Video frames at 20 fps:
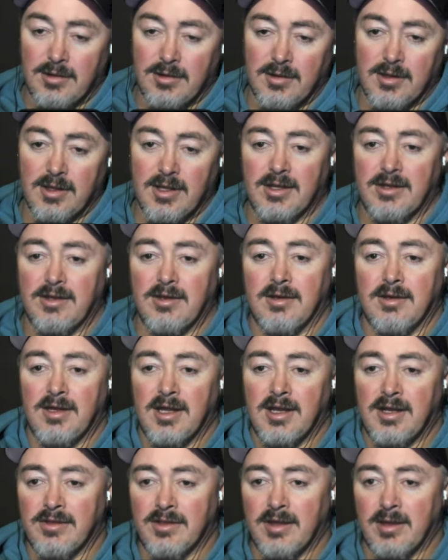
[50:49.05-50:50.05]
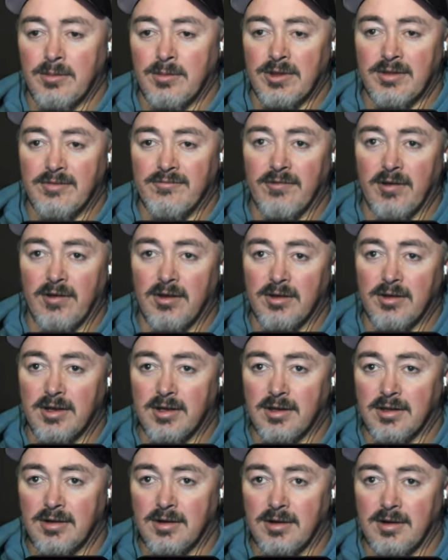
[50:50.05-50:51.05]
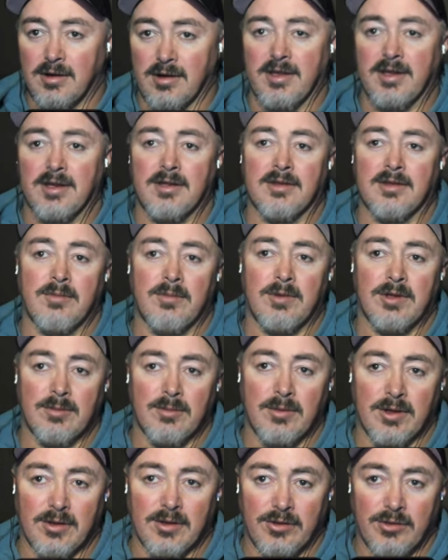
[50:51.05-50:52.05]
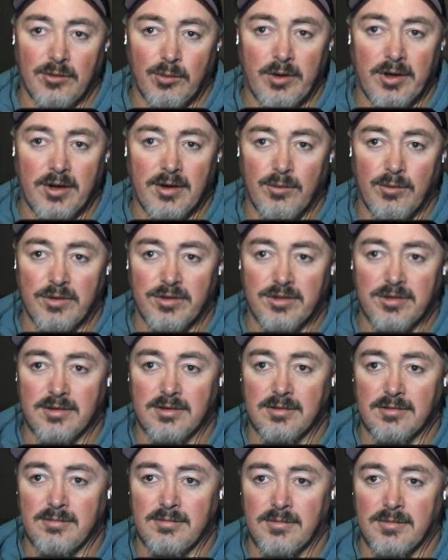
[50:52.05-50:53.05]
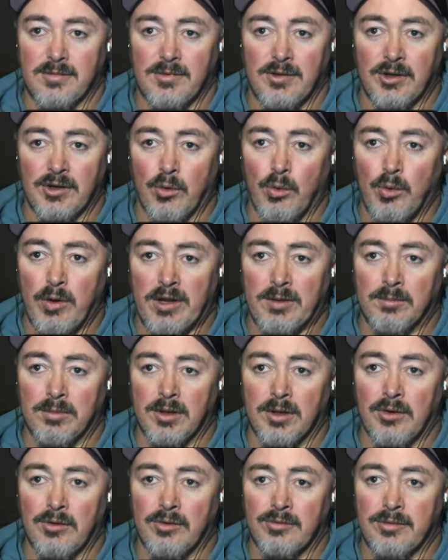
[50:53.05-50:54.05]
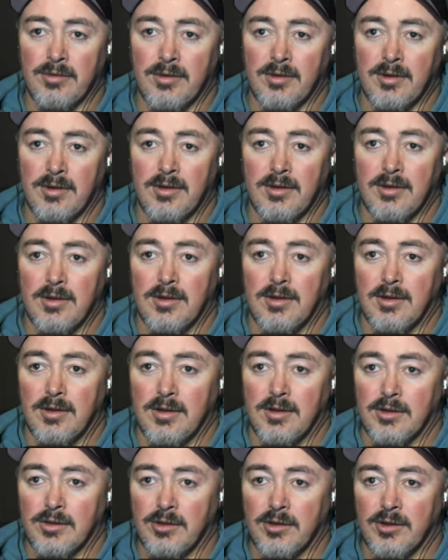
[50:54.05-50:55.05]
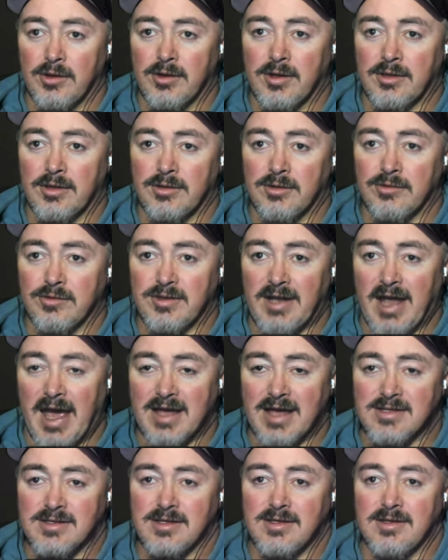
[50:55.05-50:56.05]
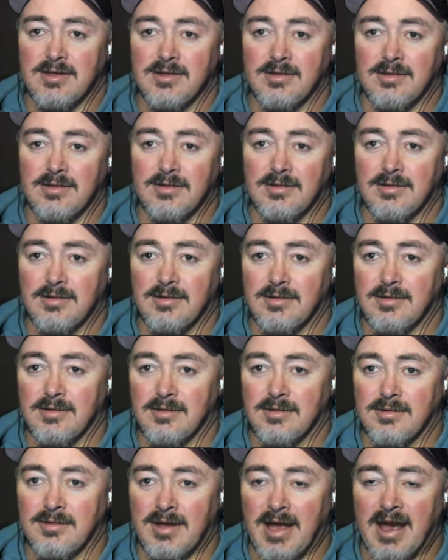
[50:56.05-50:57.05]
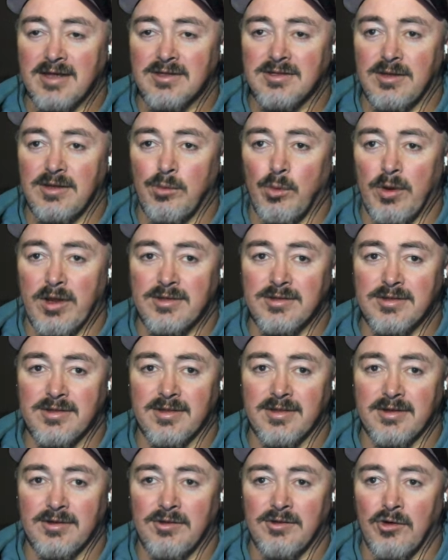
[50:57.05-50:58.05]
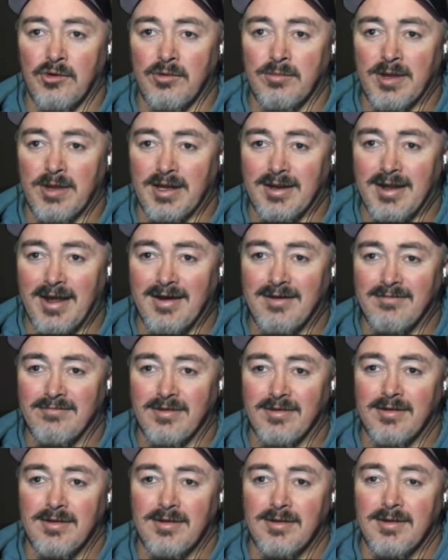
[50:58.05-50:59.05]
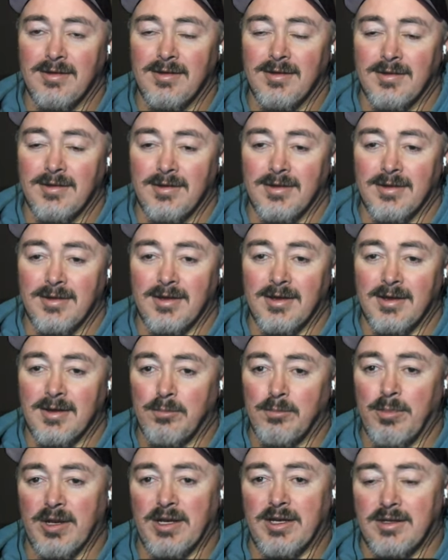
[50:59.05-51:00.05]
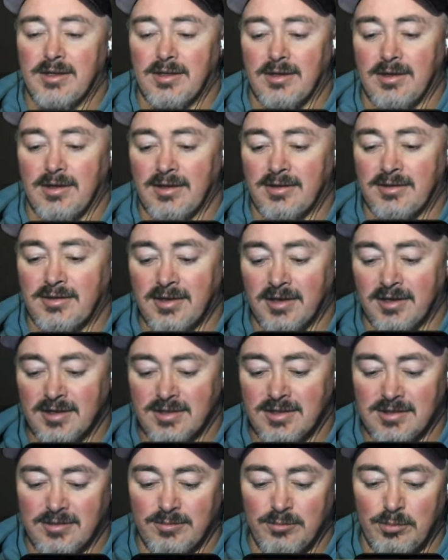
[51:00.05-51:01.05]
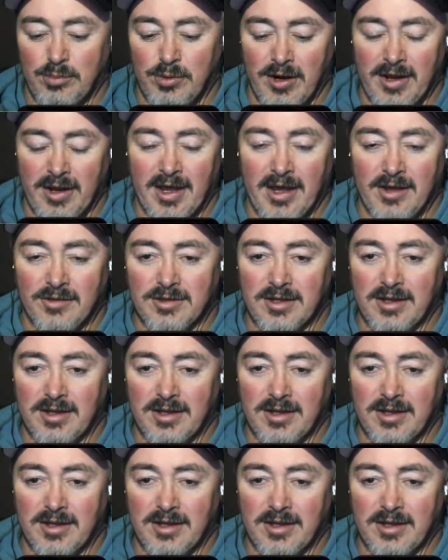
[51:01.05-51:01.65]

getting them in the fall color, or getting them in the middle of the winter with the, you know, windblown look and those nasty, nasty winds that no one can have. But it does bring out the